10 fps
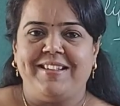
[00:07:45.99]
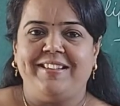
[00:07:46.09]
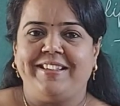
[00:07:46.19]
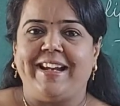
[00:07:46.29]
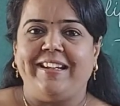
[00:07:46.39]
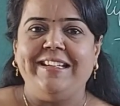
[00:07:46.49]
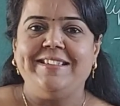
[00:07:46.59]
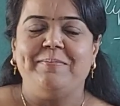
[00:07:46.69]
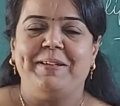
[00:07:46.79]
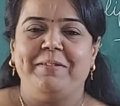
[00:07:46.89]
It carries a
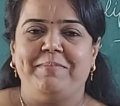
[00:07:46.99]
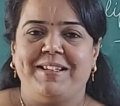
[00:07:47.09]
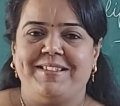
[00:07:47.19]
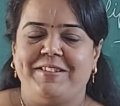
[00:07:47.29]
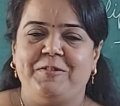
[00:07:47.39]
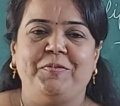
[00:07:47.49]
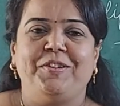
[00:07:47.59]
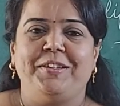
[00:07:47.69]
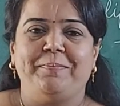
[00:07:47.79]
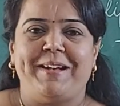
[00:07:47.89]
big message for
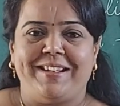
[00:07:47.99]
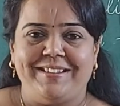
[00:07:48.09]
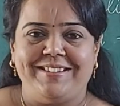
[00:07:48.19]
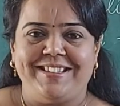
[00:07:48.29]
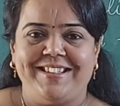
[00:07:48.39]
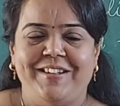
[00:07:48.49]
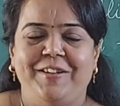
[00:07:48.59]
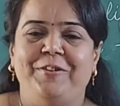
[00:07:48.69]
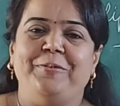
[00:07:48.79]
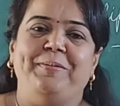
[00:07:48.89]
the parents
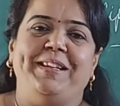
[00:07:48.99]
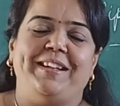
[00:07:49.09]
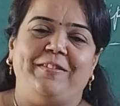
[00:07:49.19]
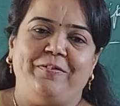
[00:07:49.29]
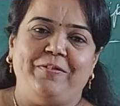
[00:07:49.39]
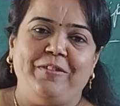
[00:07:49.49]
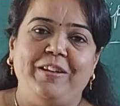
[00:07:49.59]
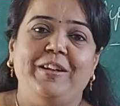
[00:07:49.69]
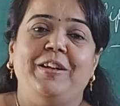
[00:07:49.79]
to be careful,